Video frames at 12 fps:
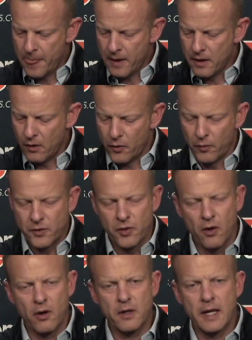You know, the
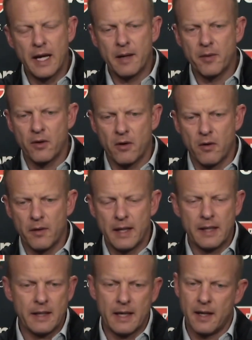return game and all
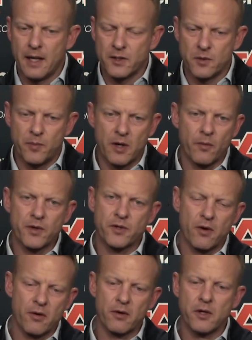that, yeah, as a punt
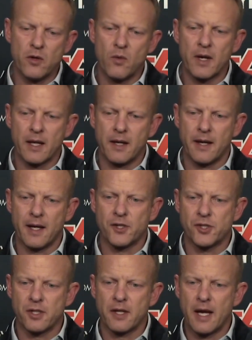returner, you want to
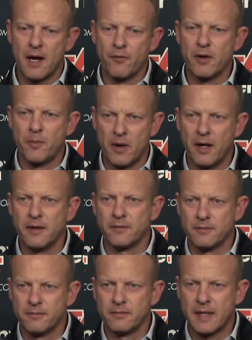catch every punt.
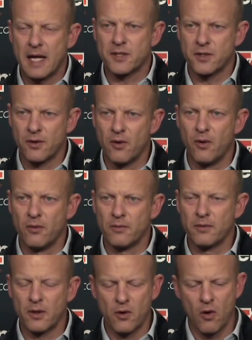That's the goal.
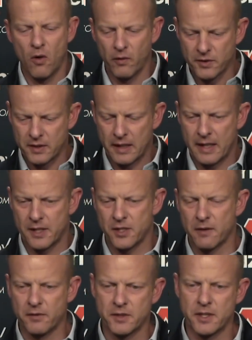The goal is to catch
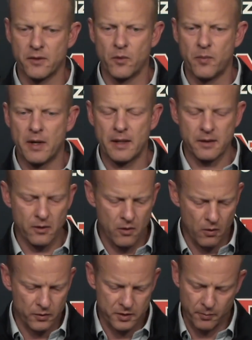every single punt. The
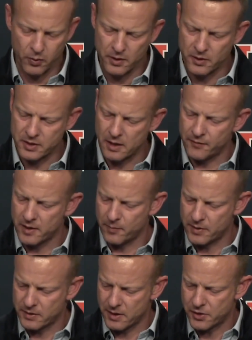goal is to put yourself in a
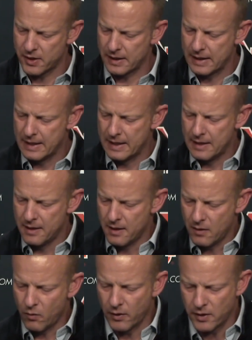position
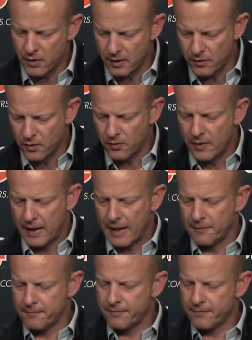where you can do that.